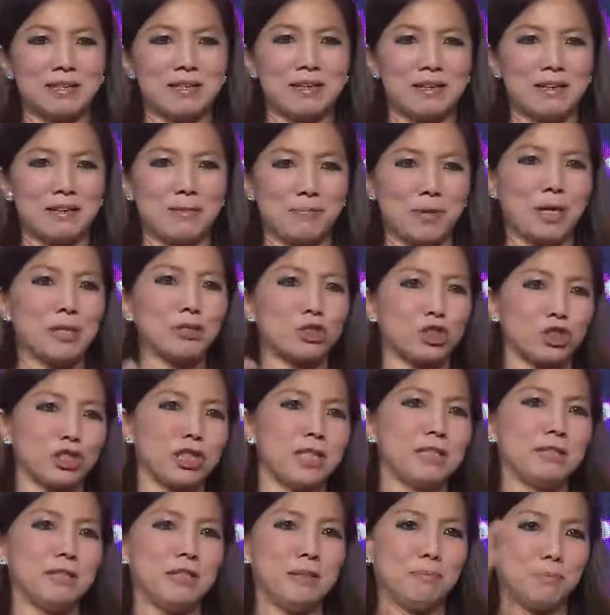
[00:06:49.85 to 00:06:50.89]
um, I'll
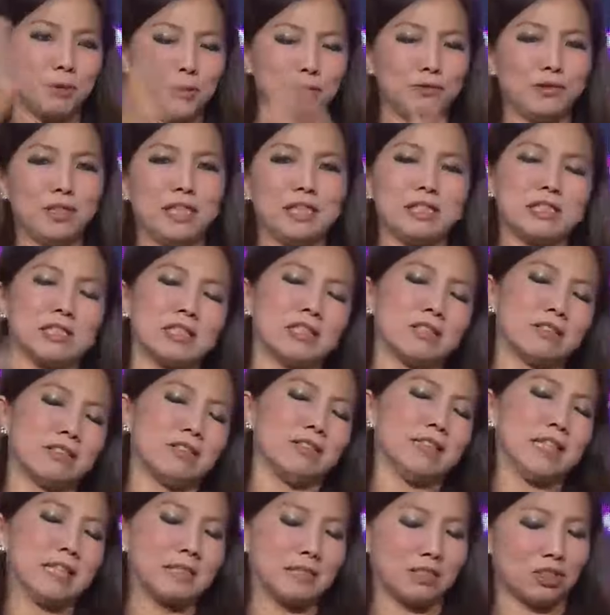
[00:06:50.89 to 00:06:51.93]
share the, both the internal
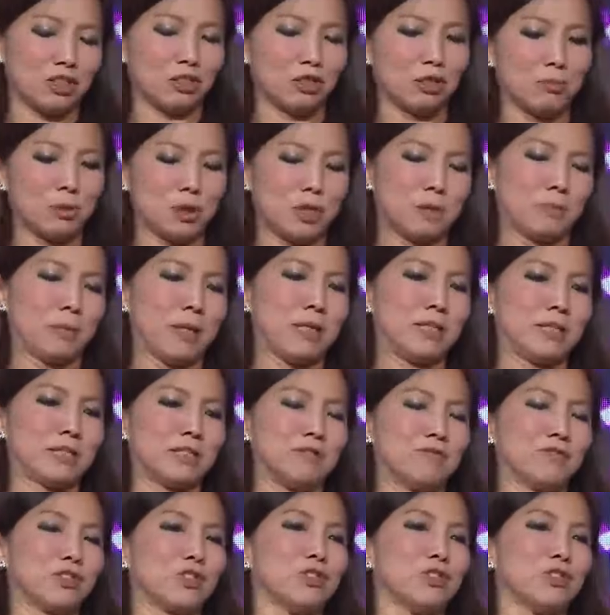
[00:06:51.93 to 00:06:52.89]
and the external perspective.